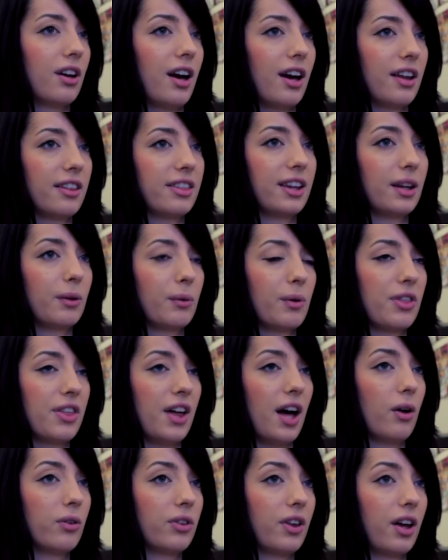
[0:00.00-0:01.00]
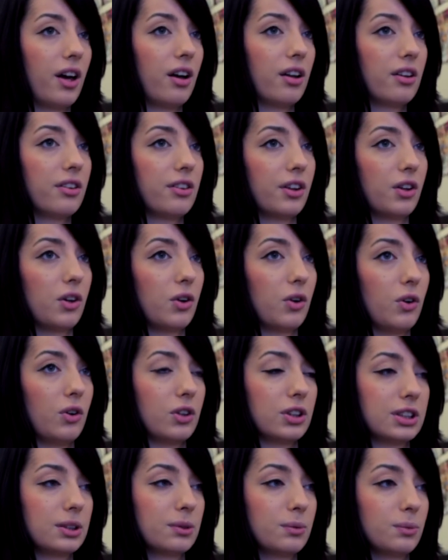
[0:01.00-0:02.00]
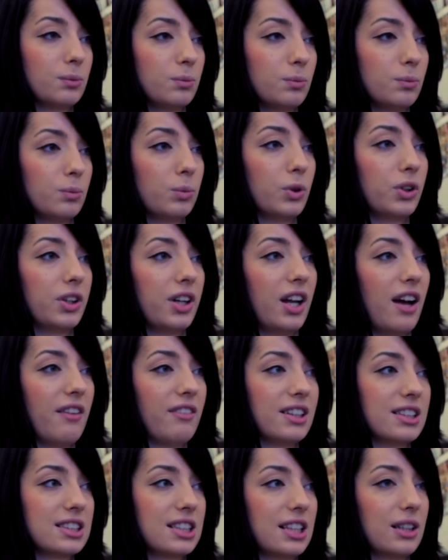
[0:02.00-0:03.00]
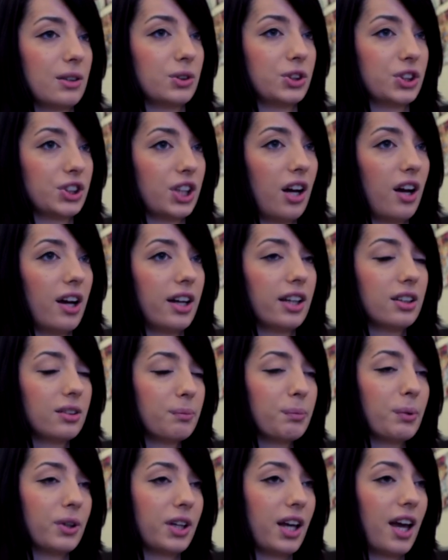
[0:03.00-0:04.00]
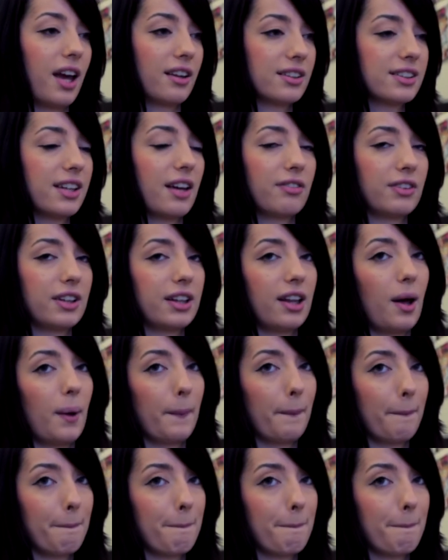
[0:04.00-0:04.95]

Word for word: I think without that, the course wouldn't have its little shine. But yeah, definitely that.